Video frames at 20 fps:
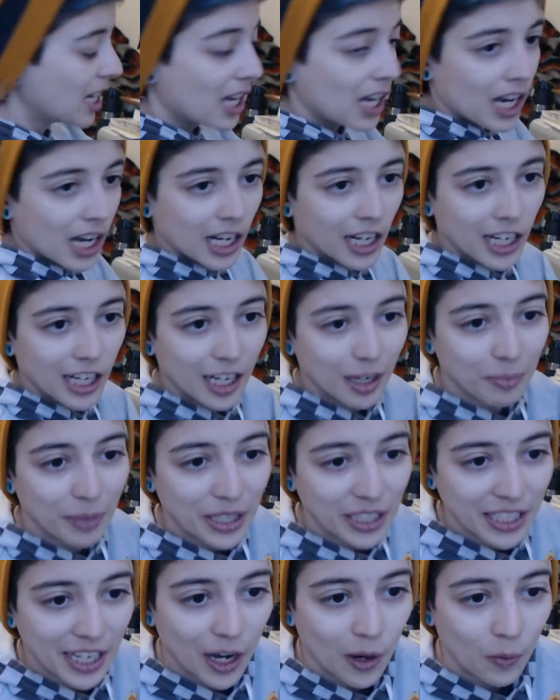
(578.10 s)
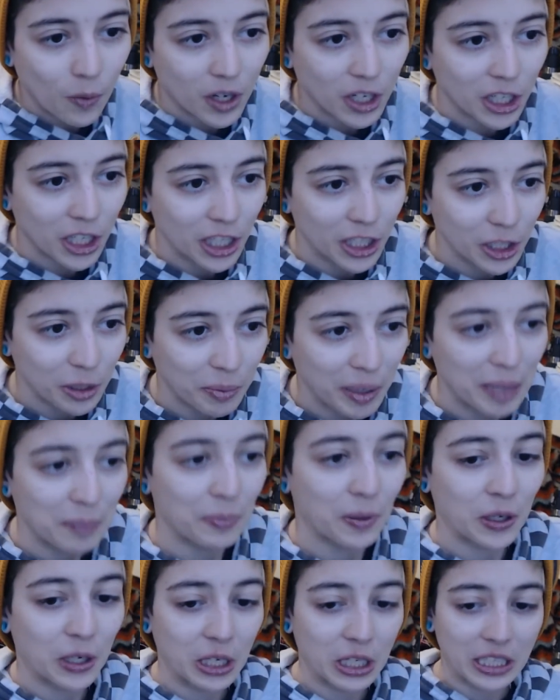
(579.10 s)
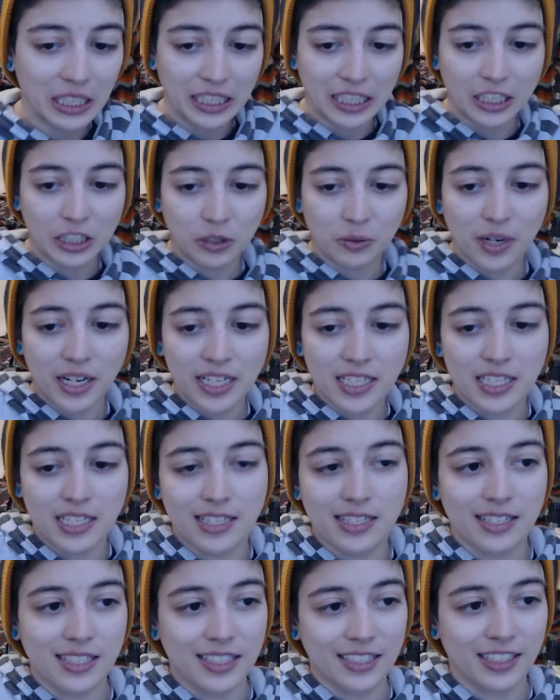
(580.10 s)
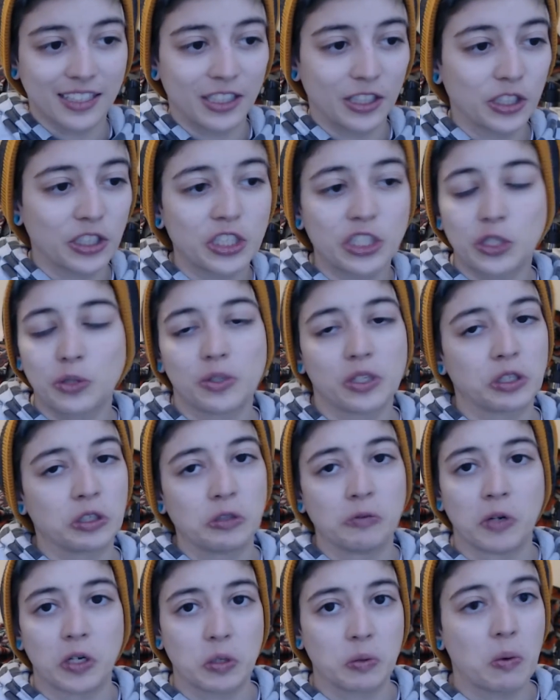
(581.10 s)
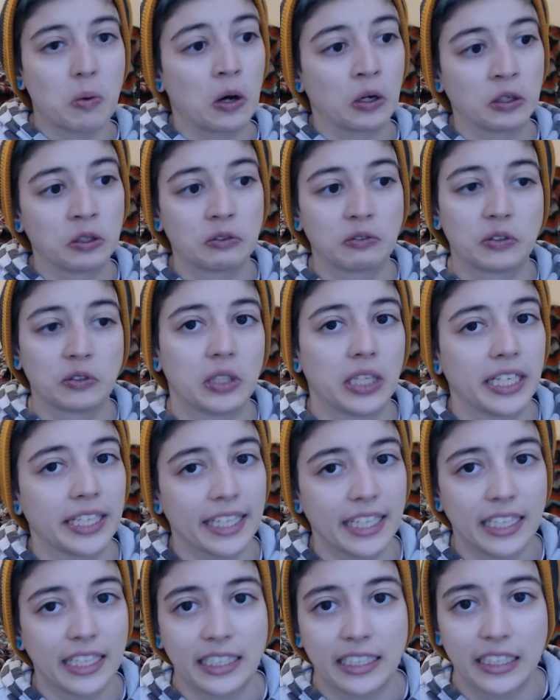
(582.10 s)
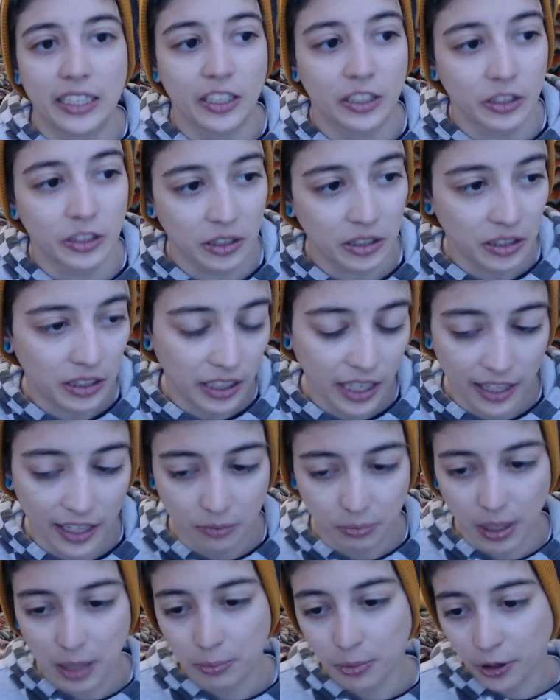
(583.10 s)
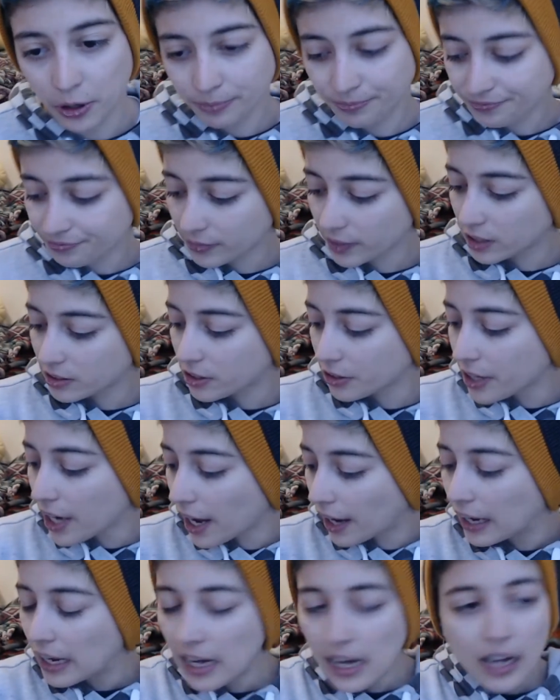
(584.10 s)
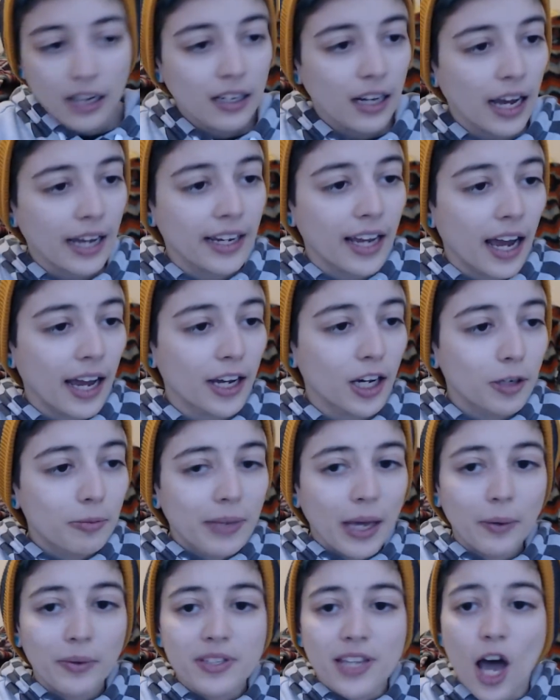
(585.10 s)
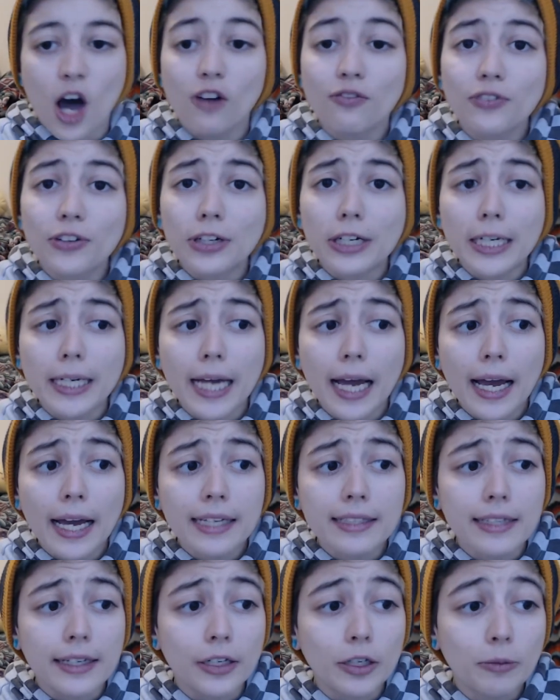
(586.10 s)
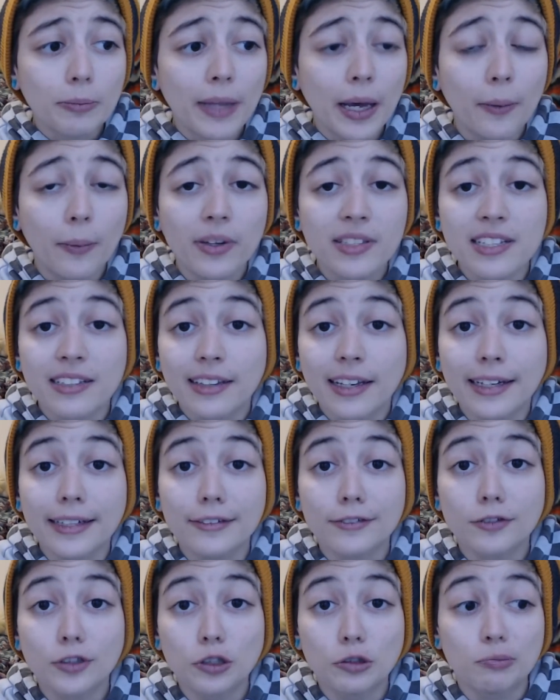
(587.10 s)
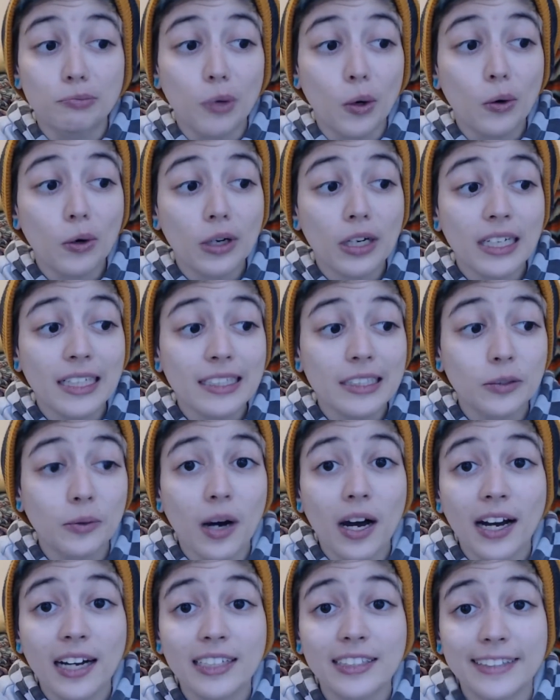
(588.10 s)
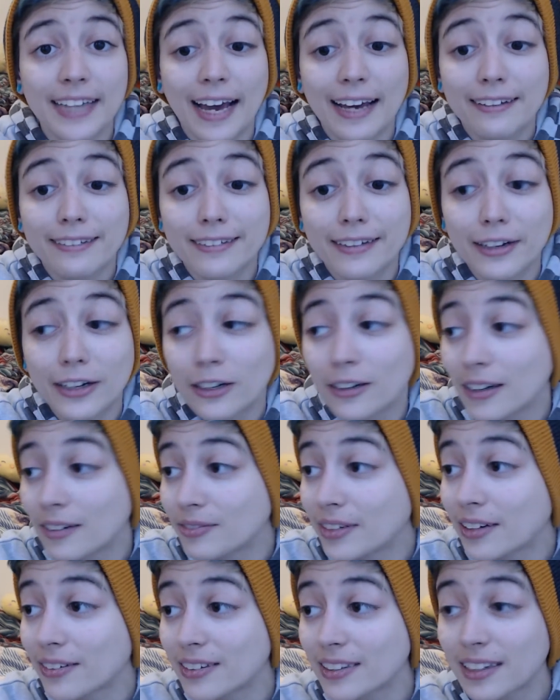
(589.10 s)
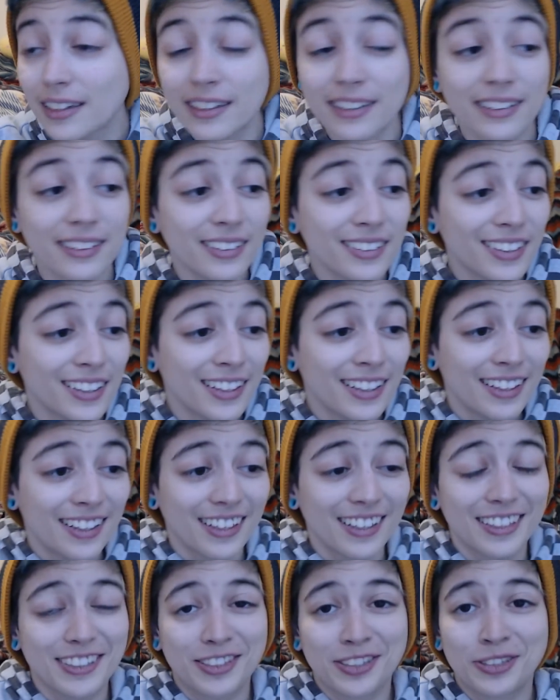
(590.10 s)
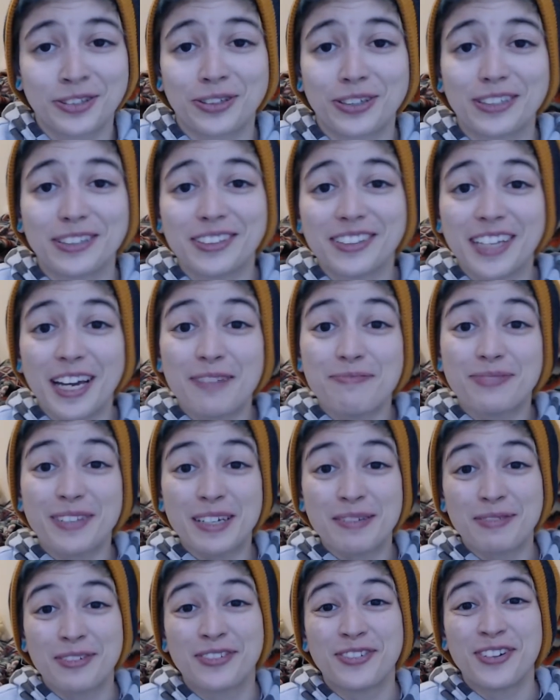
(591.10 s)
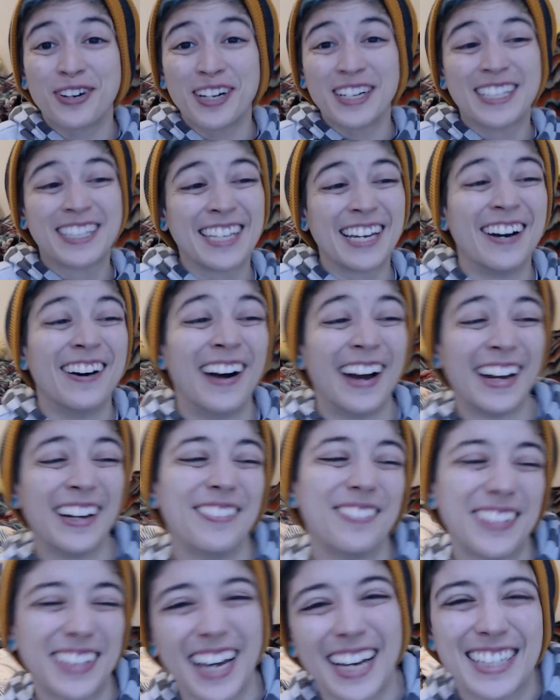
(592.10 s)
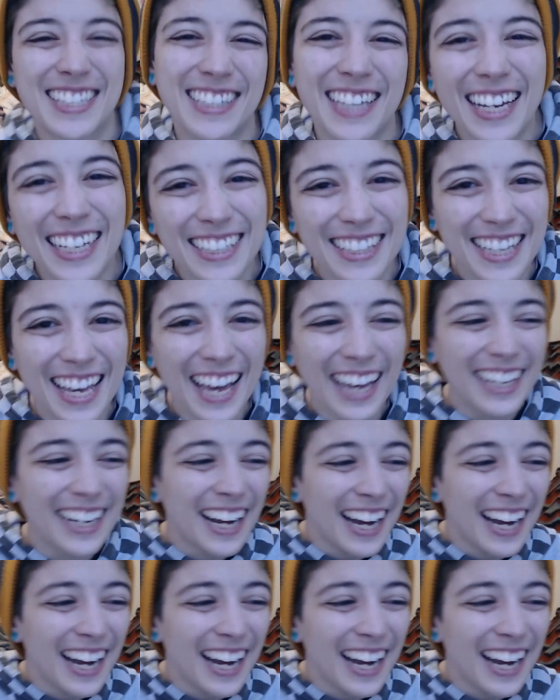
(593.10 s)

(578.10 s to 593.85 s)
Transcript: but yeah, watercolor paper. Otherwise, you're just using too much water for like any other kind of paper. So yeah, I hope that was helpful to you guys. I hope that wasn't like too boring to watch. I don't know, I've never done tutorial type thing before, so I hope you guys like that.